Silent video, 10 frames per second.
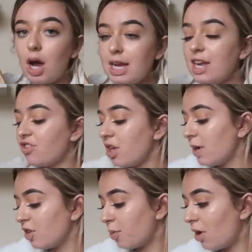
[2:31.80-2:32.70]
I literally
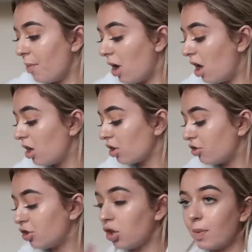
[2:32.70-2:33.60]
went to Primark
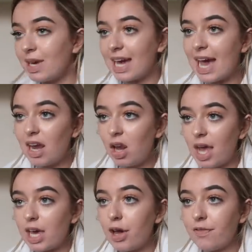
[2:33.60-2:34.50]
to go and get
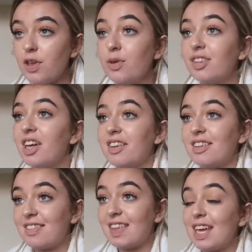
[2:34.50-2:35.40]
like a few
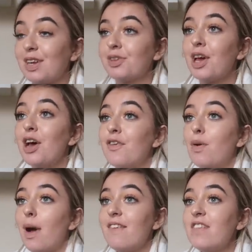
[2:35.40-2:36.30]
certain things
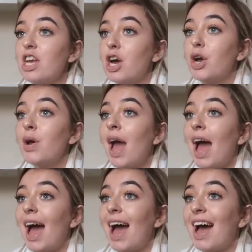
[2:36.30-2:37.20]
for a video
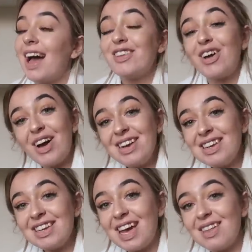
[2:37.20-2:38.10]
and I
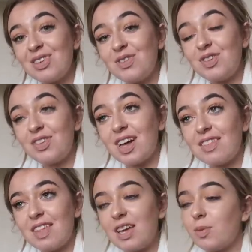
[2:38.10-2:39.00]
didn't get those few
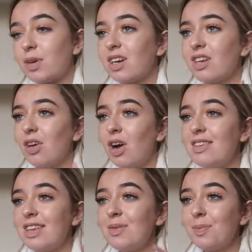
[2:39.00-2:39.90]
certain things because
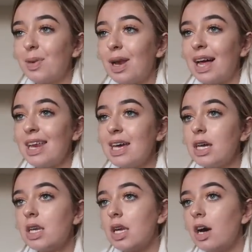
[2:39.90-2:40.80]
I didn't plan it
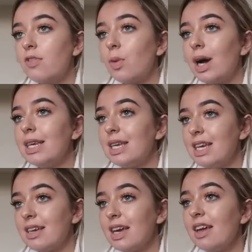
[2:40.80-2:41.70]
enough what I
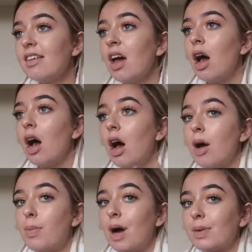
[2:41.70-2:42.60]
needed
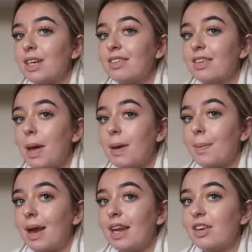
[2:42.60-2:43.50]
um, but I'm going to sit and
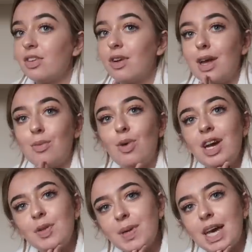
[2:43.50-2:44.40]
plan it tonight and
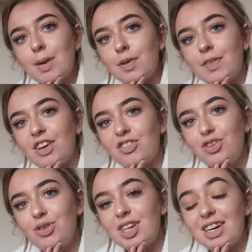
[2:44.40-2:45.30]
why is my camera flashing
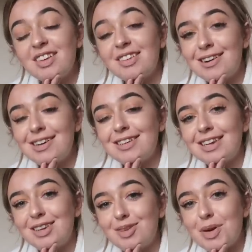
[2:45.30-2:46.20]
two seconds I need to
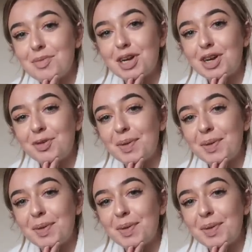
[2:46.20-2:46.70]
clear some memory card